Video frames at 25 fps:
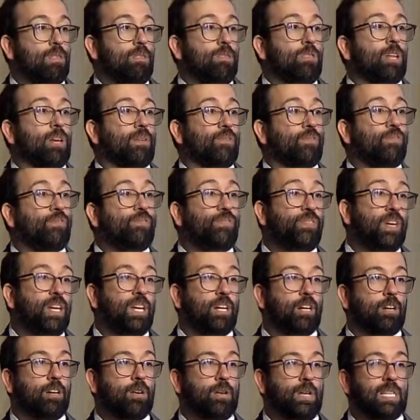The
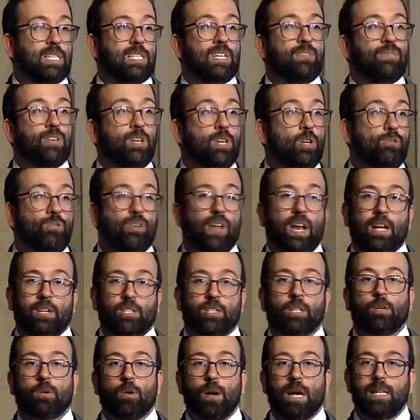fear is of a new
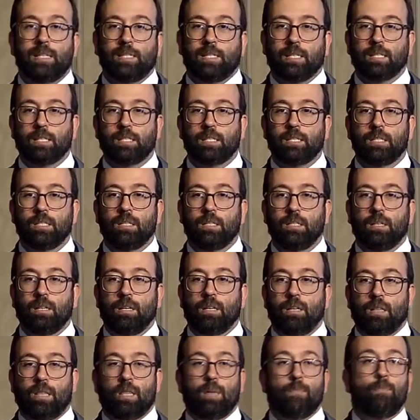financial crisis.
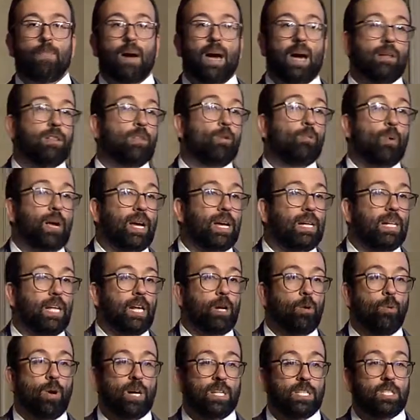The, the
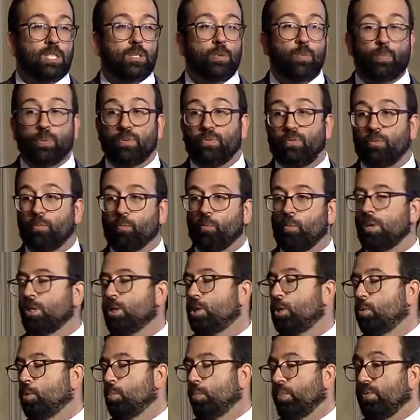regulator wants to,
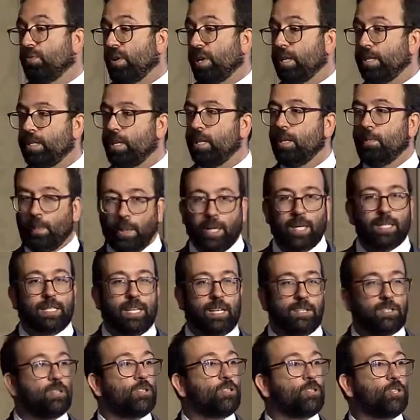wants to prevent it because
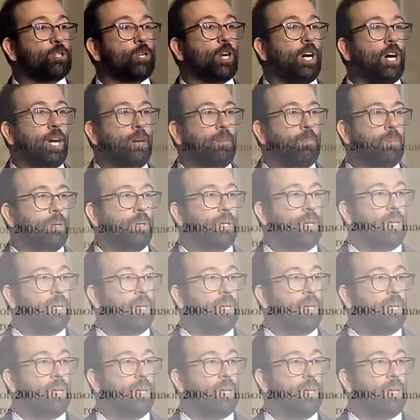that's his job.